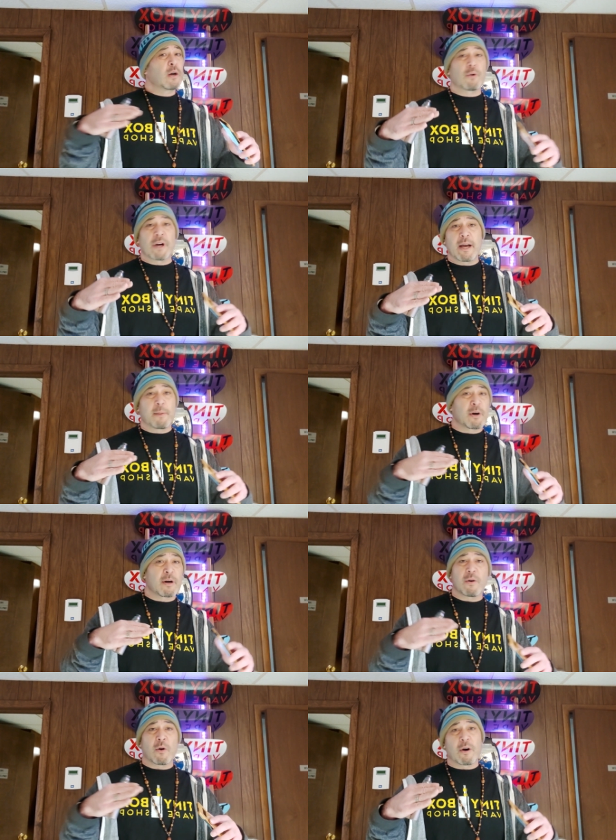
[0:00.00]
Graham
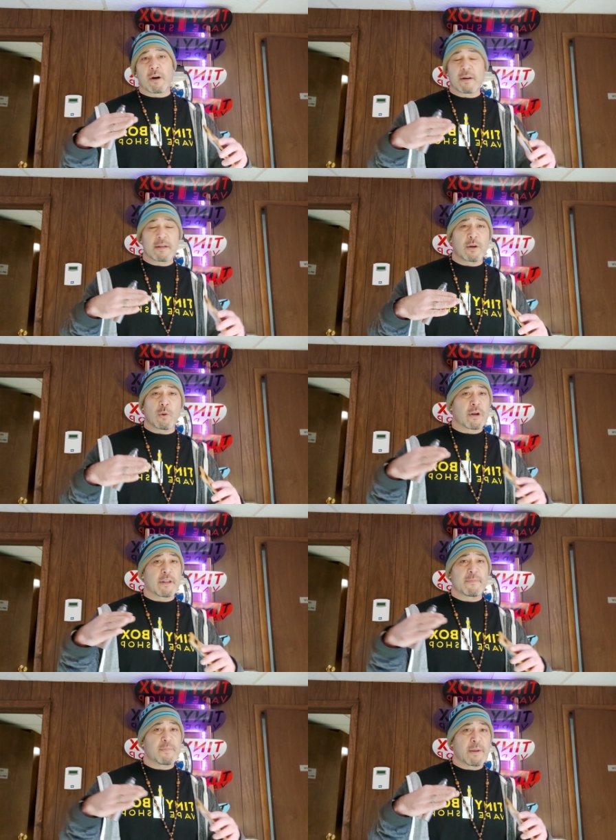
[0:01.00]
or one
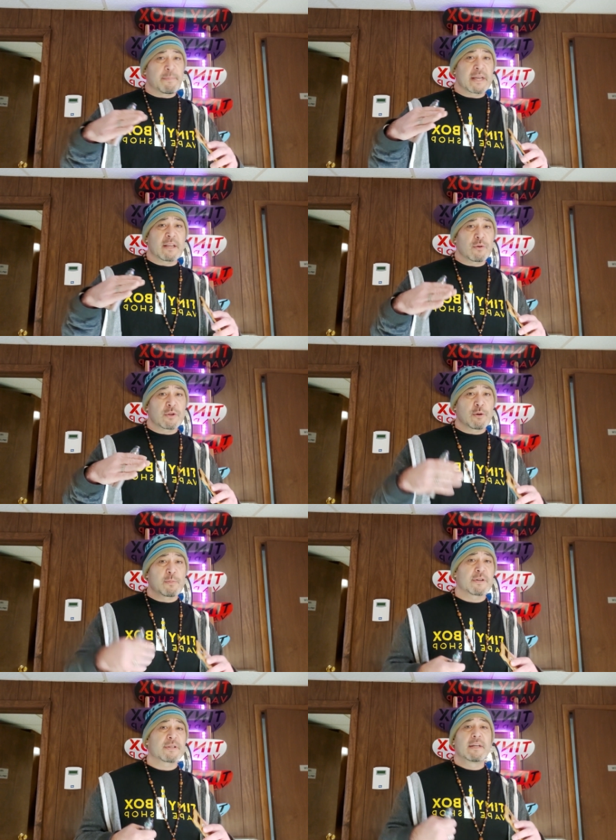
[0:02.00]
of the big
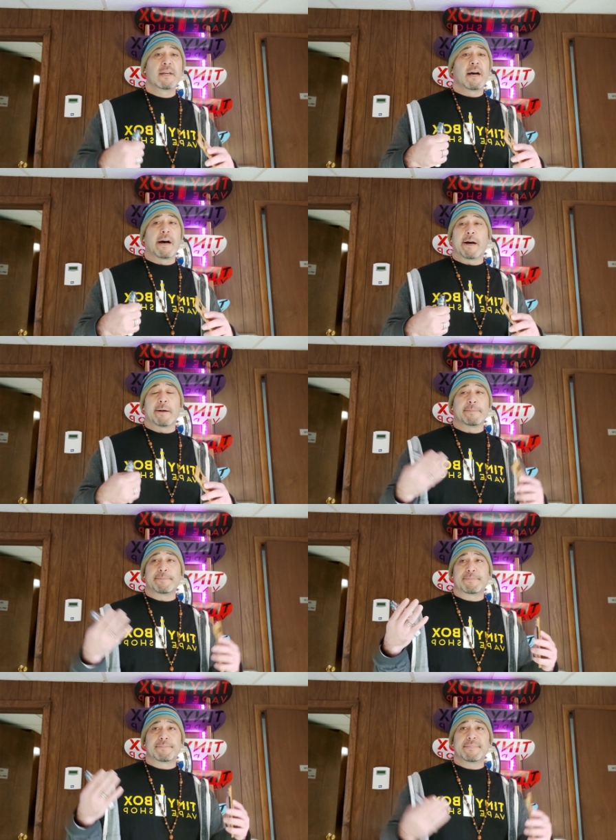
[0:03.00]
YouTubers, I
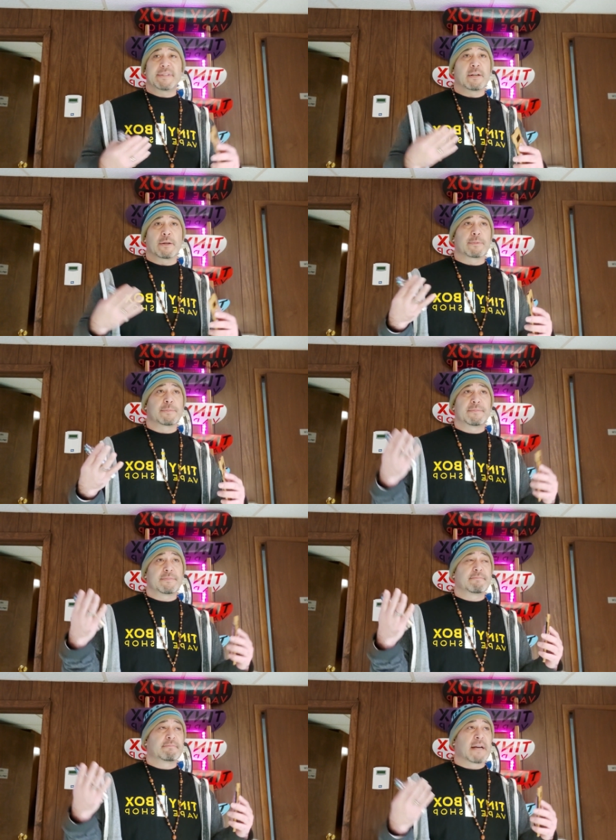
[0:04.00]

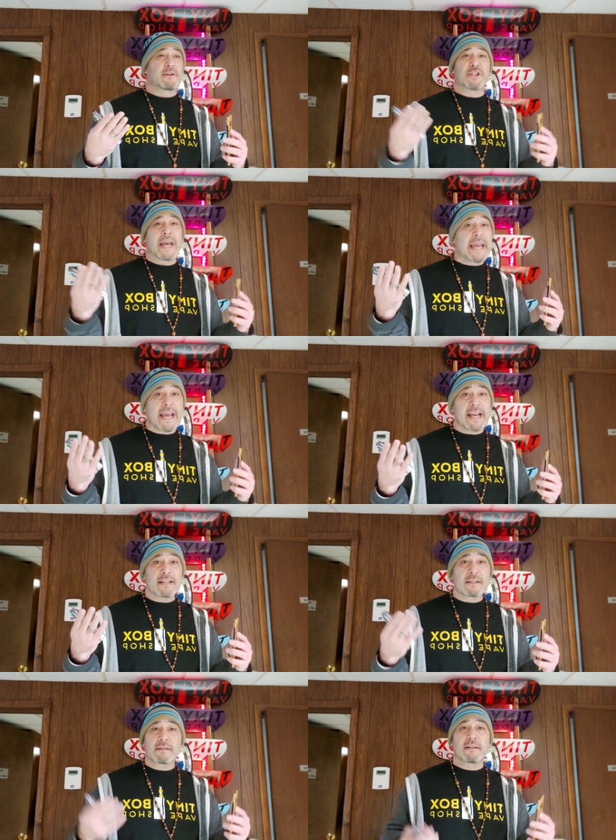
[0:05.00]
don't know, Jay
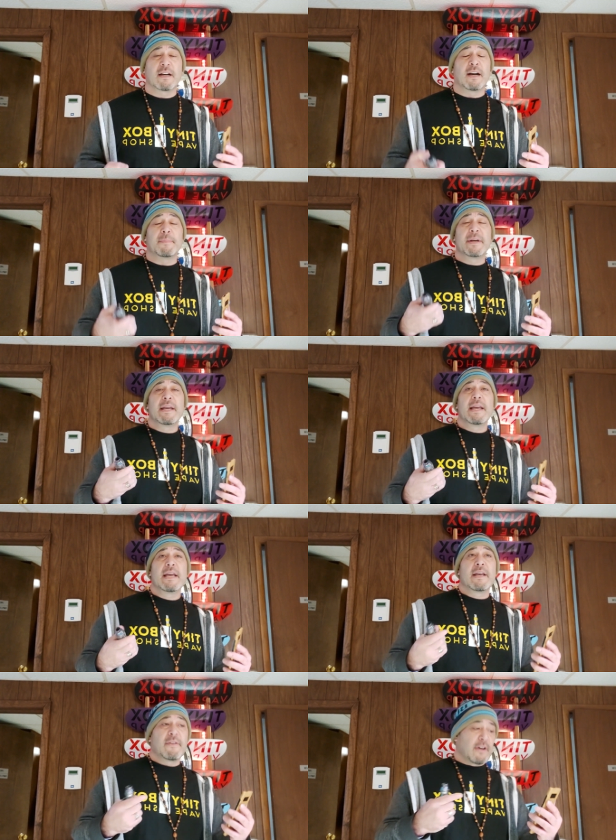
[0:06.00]
Hayes.
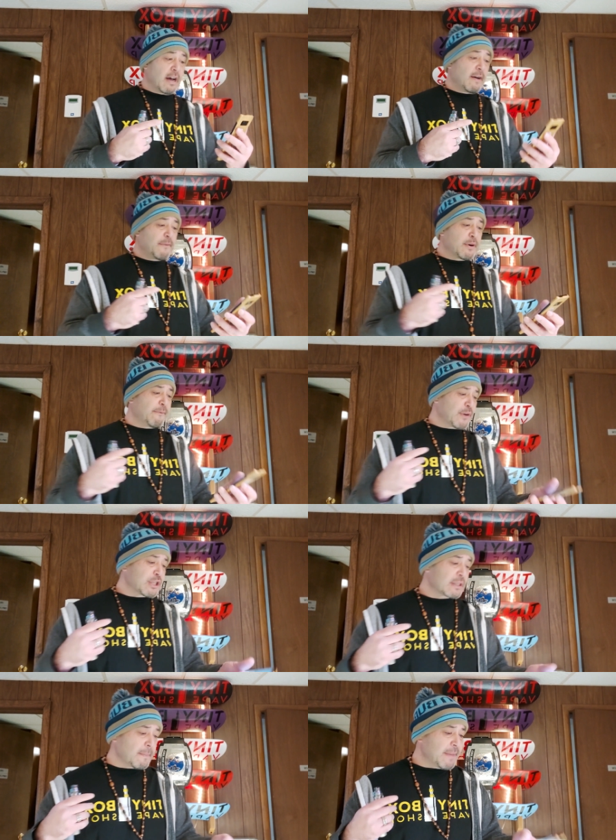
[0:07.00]
For
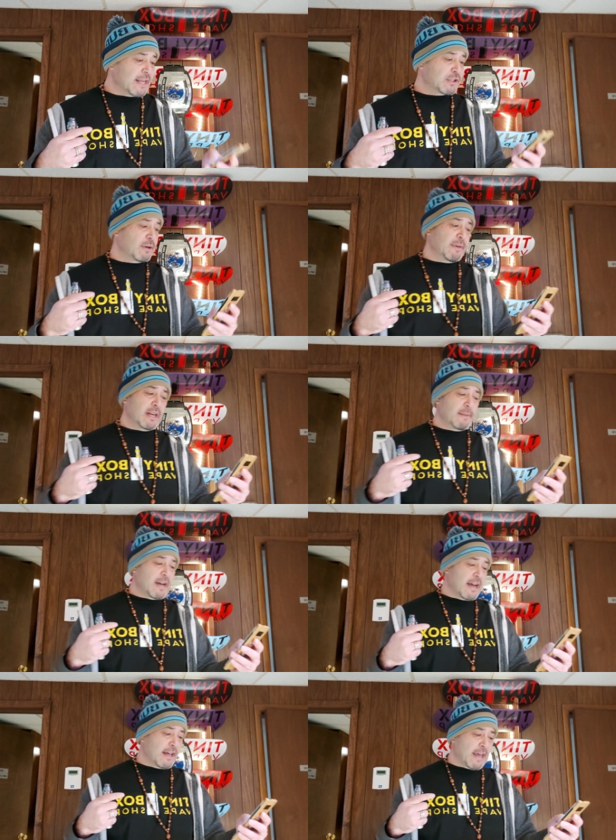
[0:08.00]
just a mainstream medium,
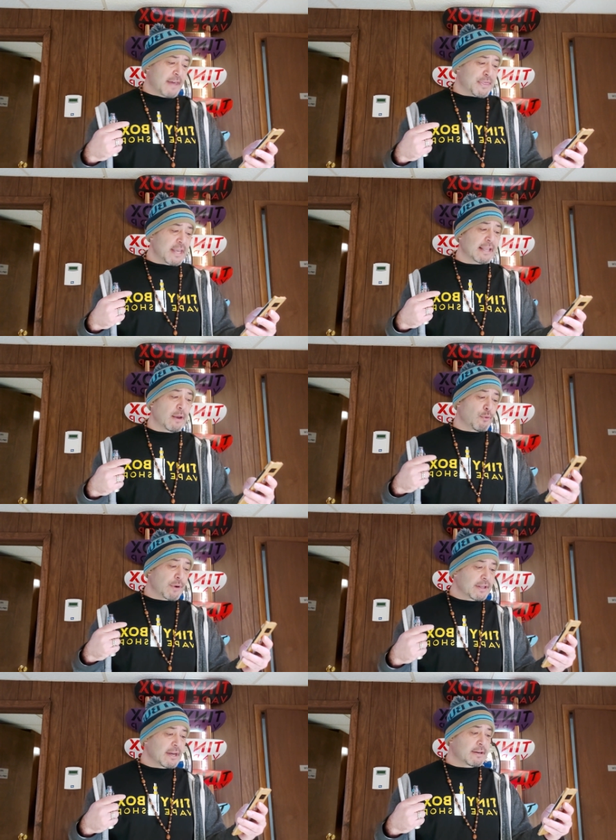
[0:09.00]
I think they
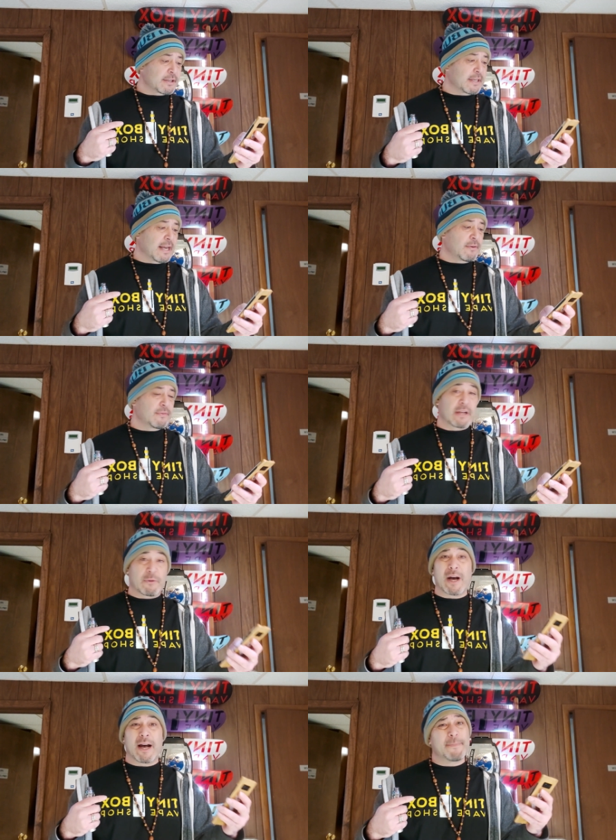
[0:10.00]
really understand.
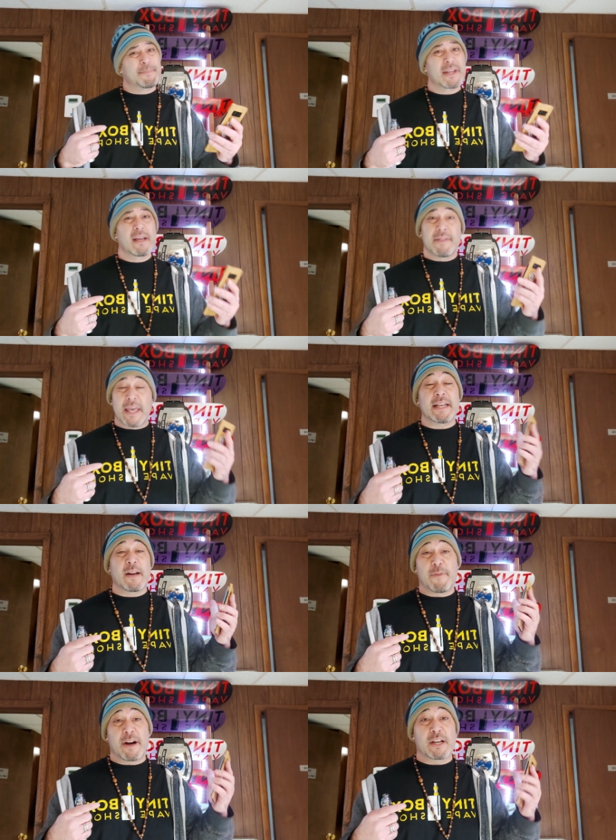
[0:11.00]
Well, they did
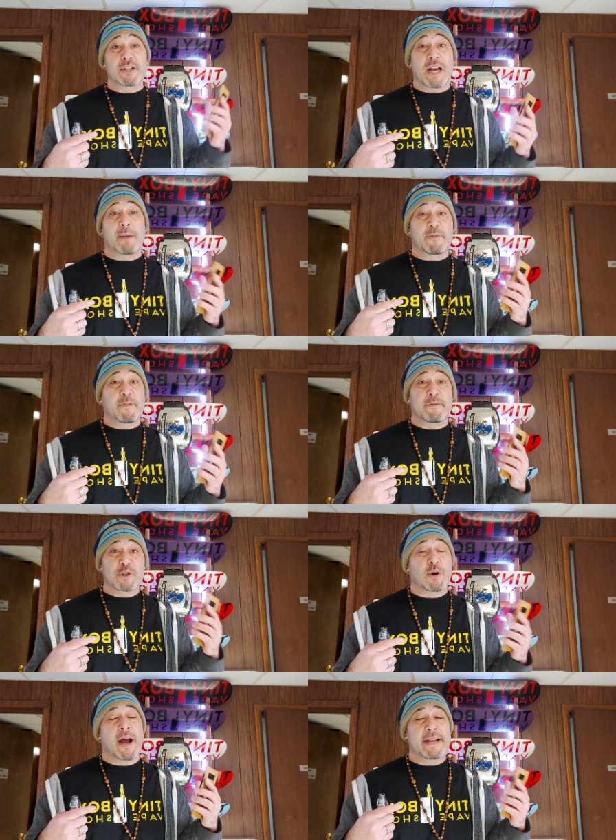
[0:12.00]
a very good job of
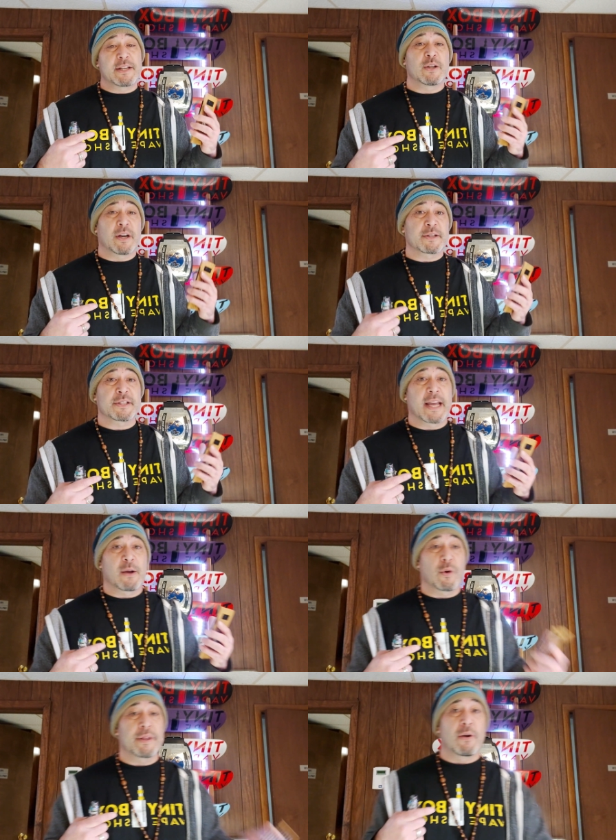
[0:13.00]
trying to
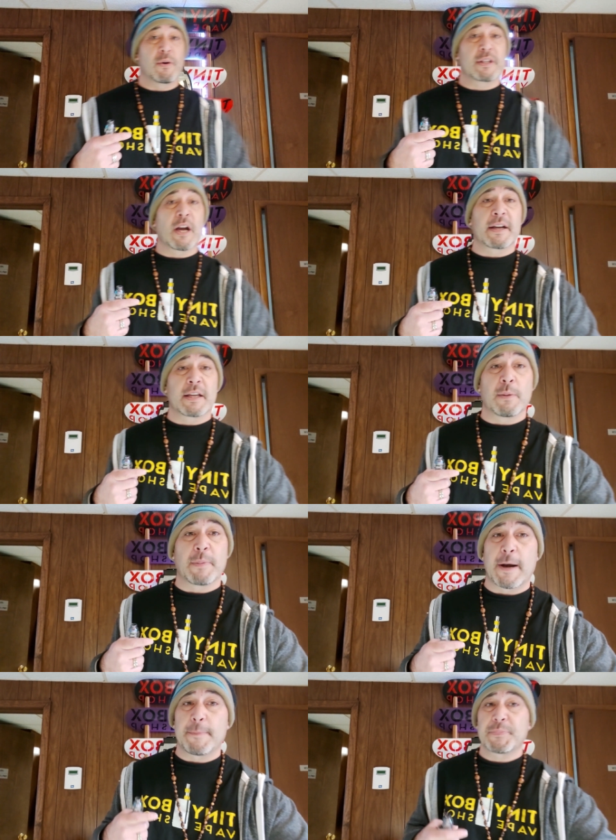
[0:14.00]
understand what they were talking
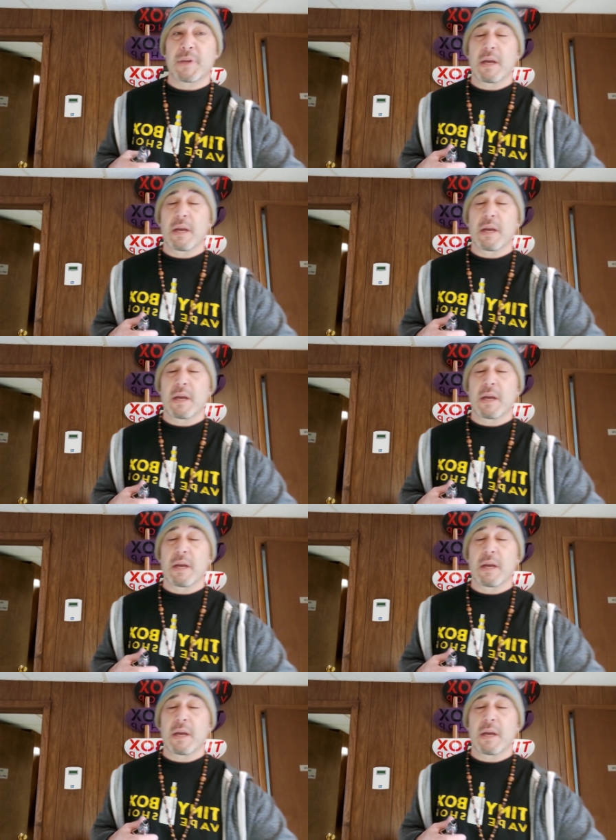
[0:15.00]
about.